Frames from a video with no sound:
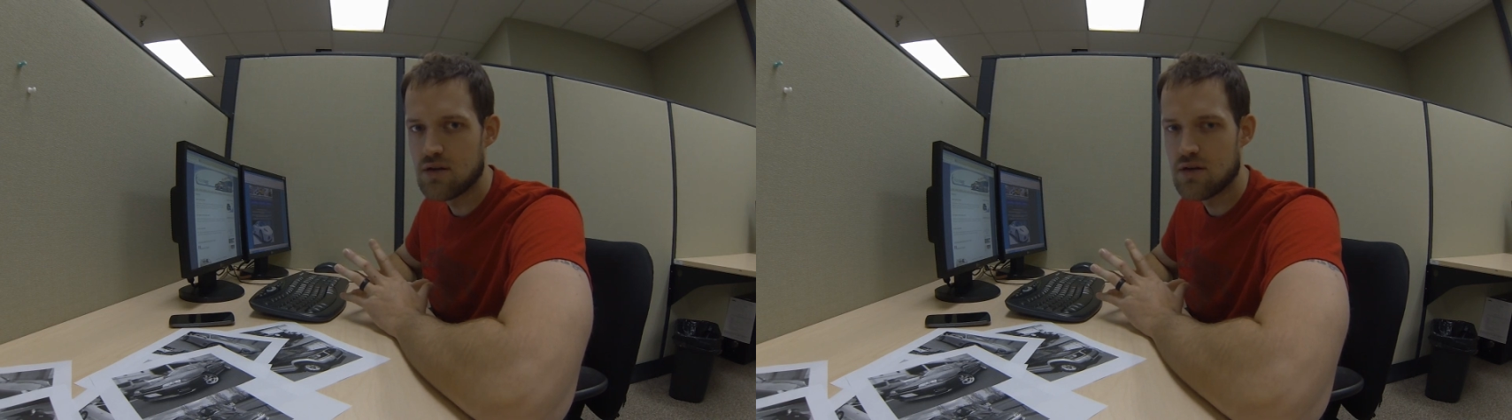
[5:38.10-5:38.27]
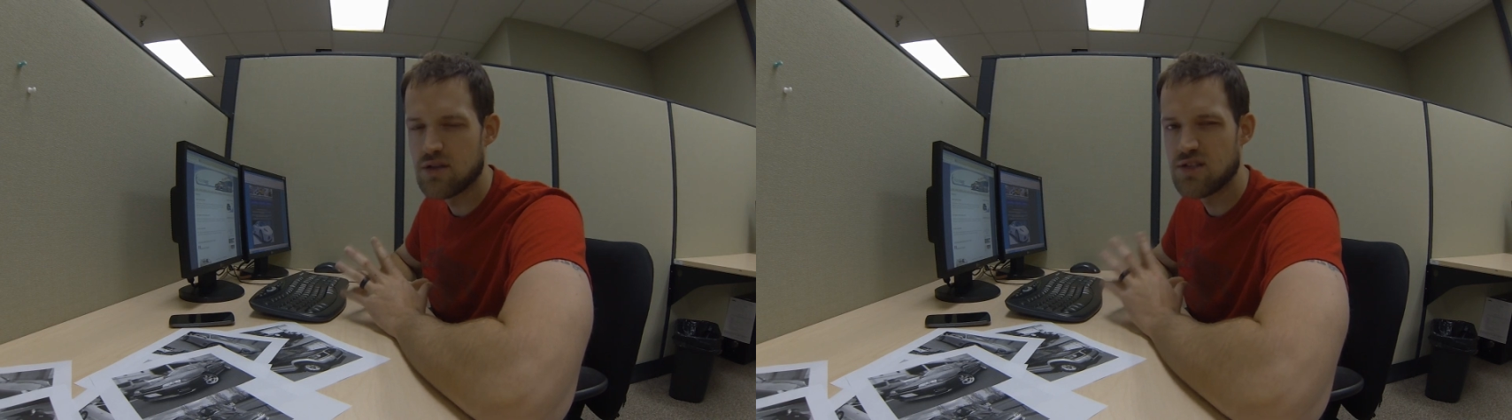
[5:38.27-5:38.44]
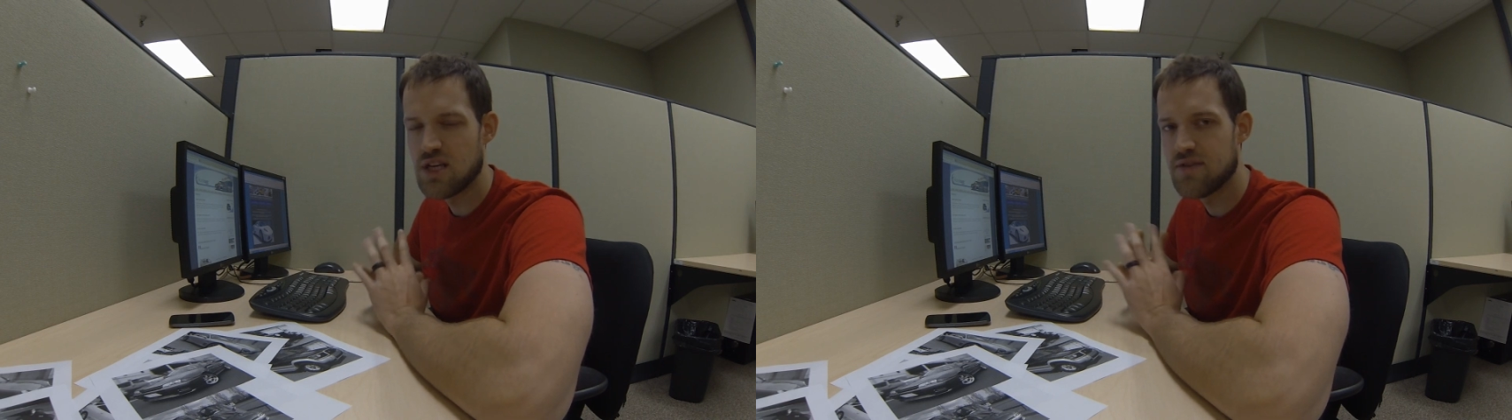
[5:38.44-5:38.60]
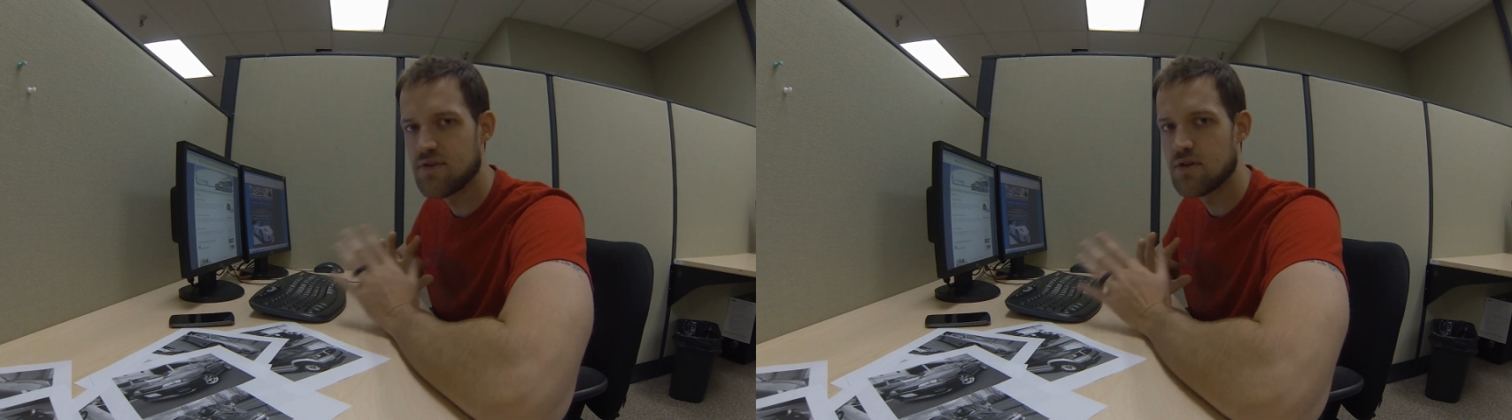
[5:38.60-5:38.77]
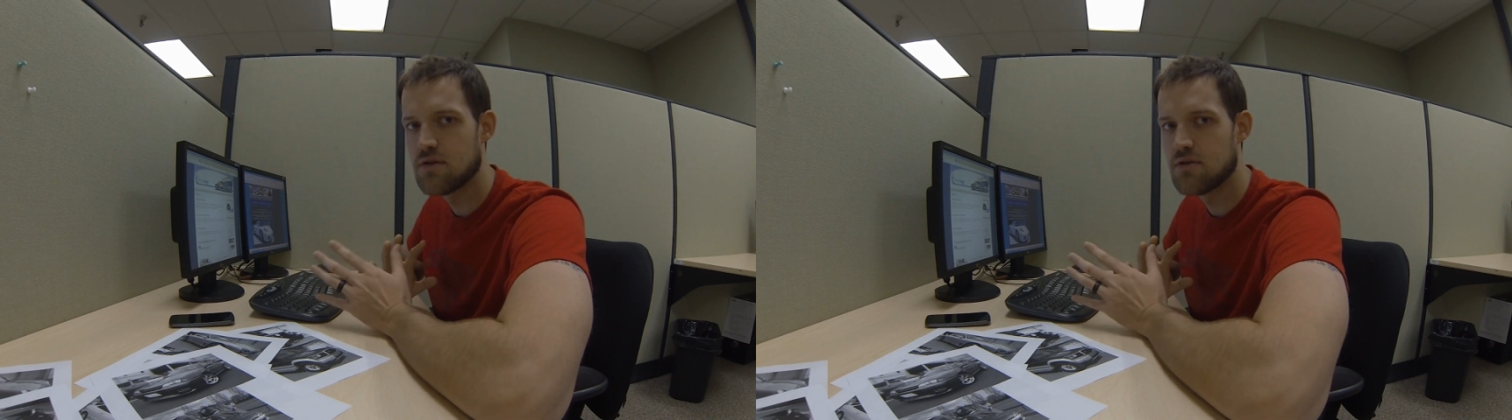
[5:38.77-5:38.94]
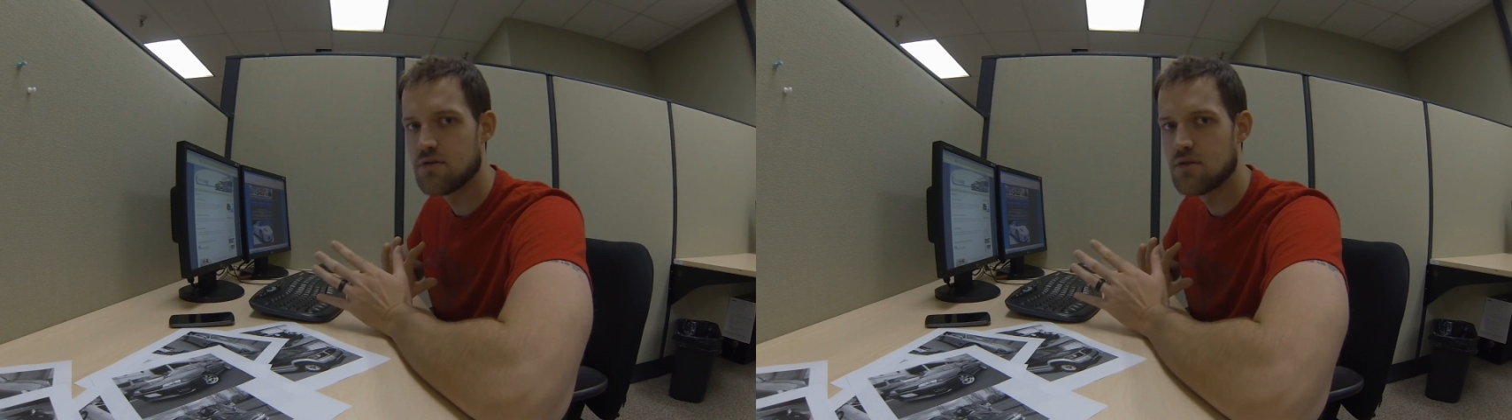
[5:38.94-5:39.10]
could save
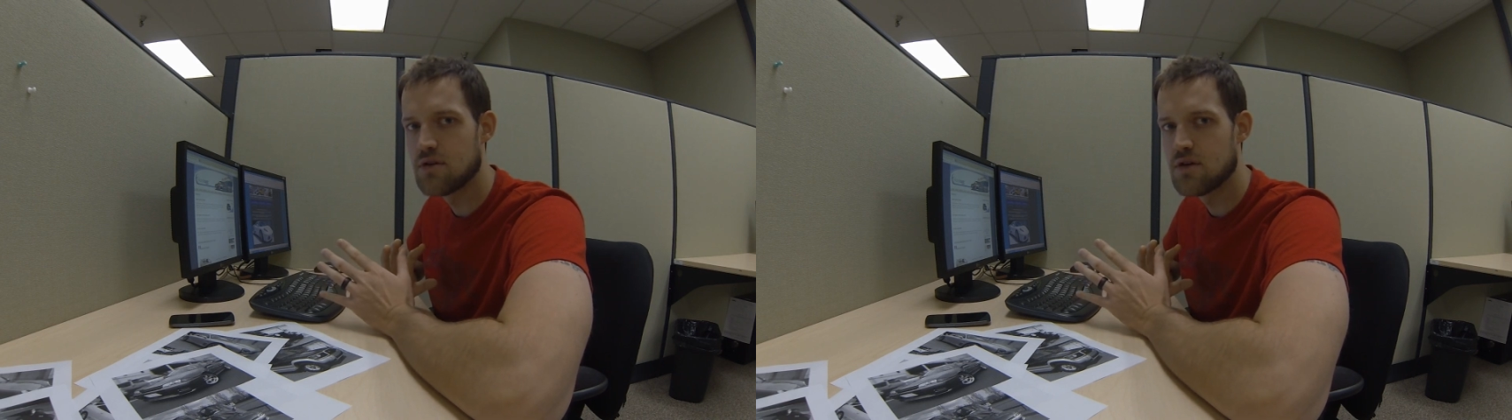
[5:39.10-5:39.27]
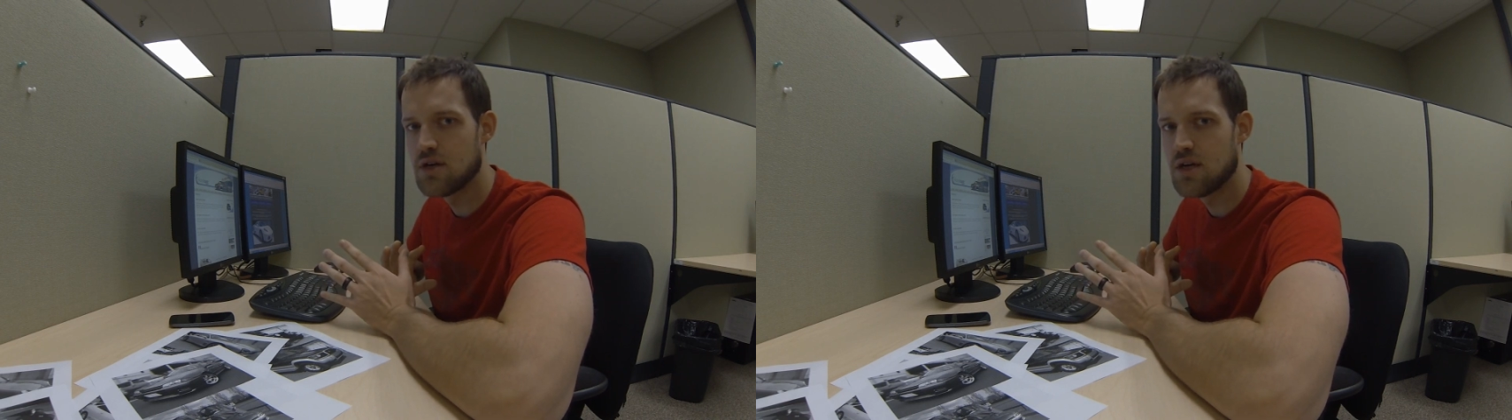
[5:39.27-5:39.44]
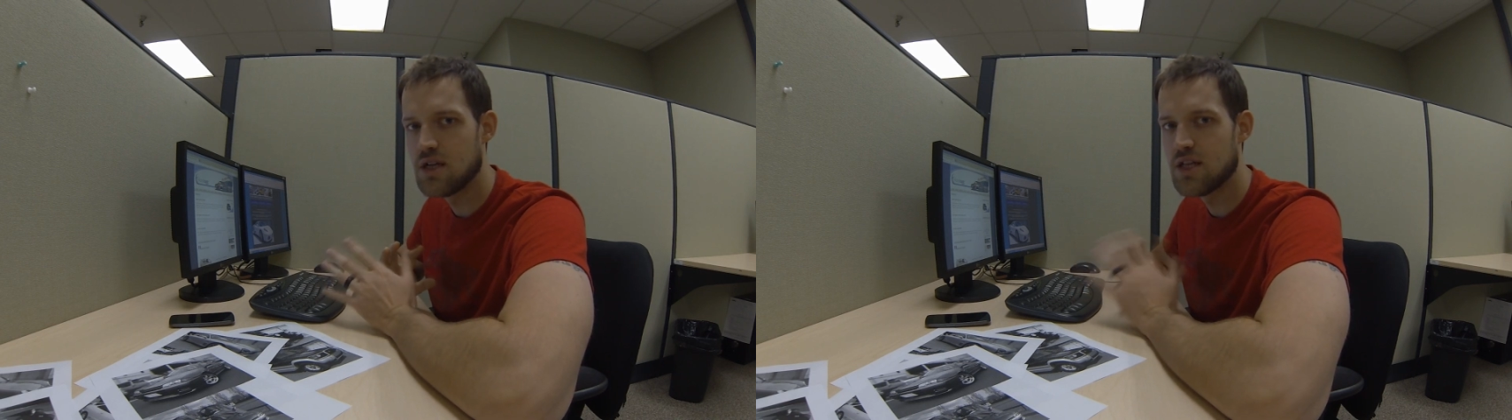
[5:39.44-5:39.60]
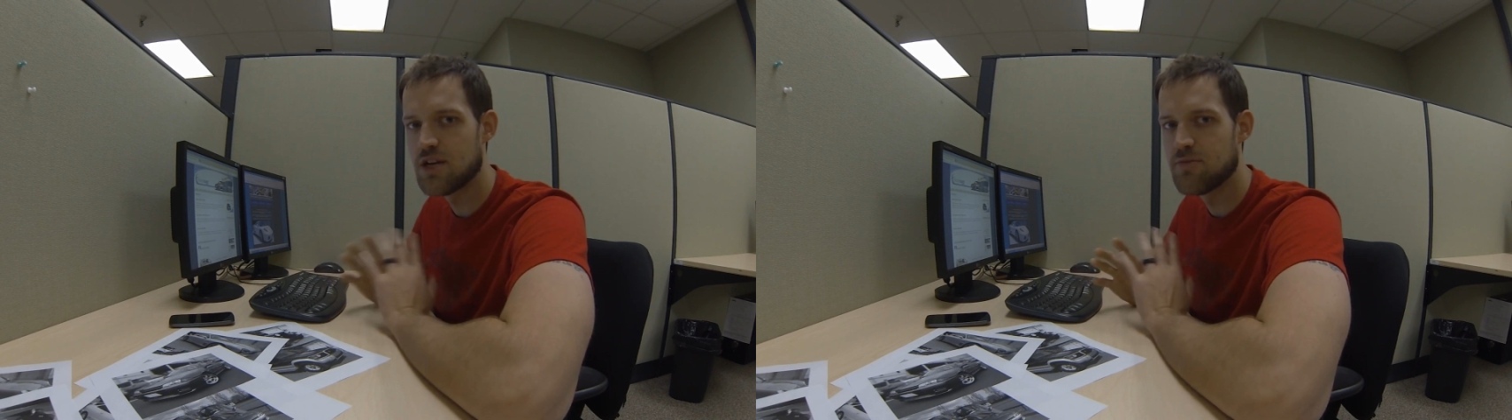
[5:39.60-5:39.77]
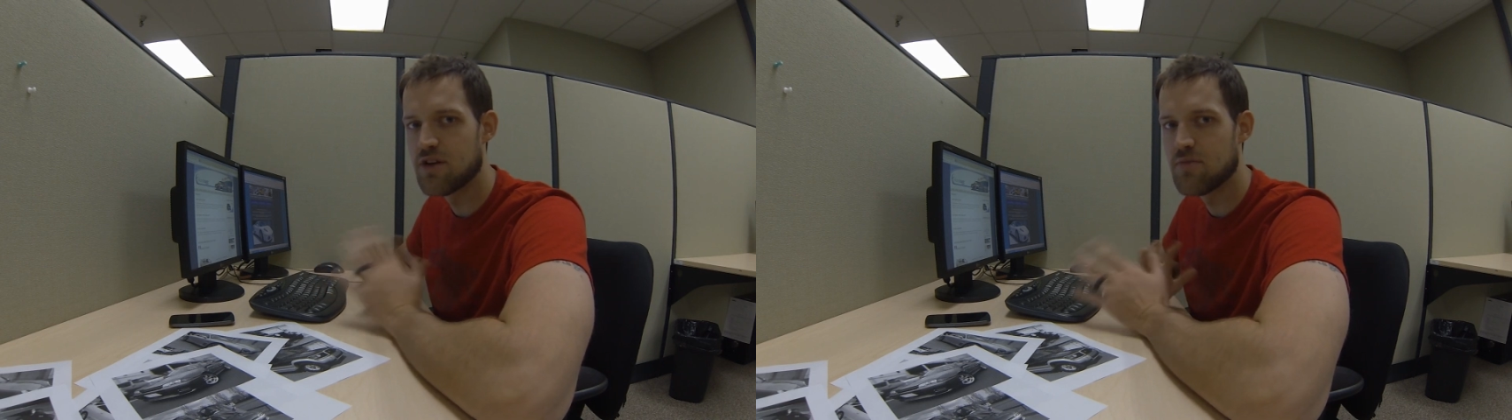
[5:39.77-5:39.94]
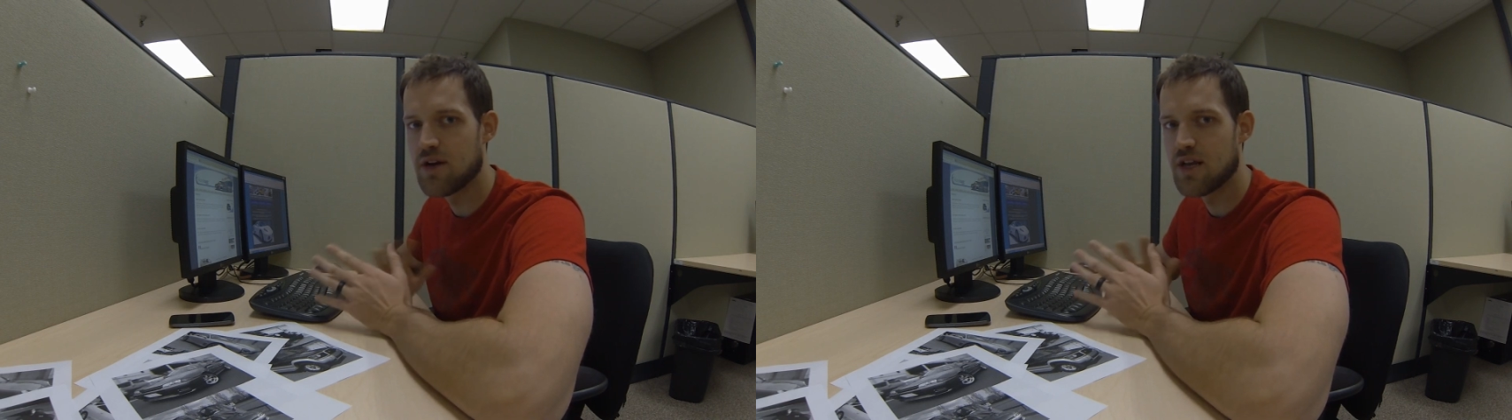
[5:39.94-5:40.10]
you a little
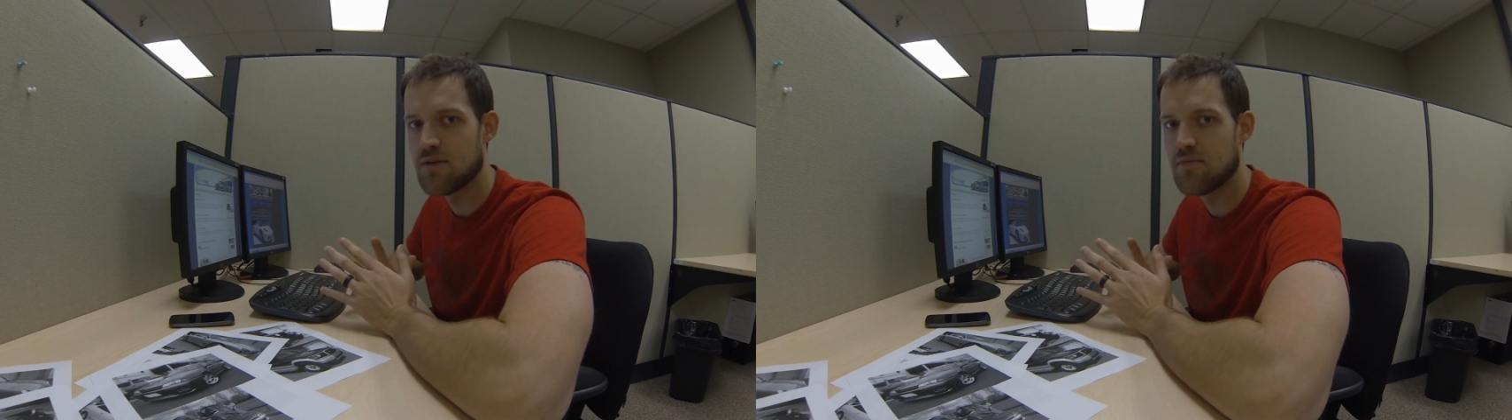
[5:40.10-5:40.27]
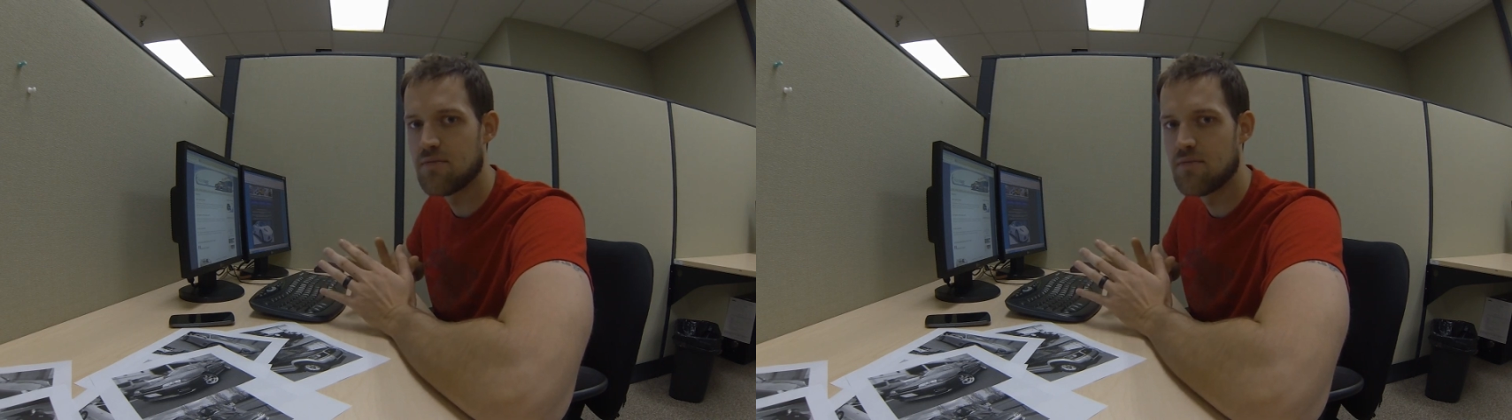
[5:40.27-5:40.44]
bit of money.